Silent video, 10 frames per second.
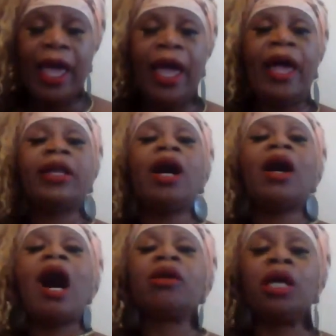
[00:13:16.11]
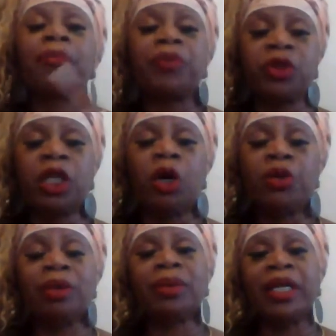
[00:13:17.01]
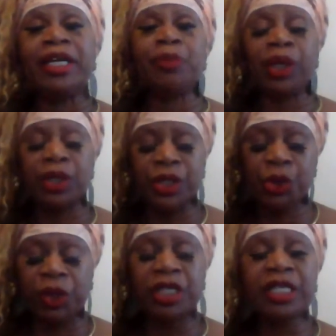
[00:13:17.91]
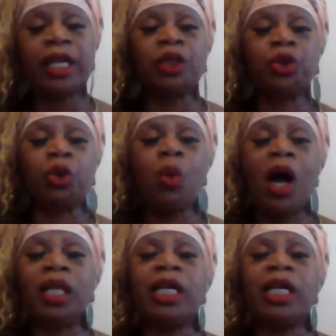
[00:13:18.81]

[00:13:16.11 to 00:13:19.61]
And I'll upload them later because it's going to take a little while.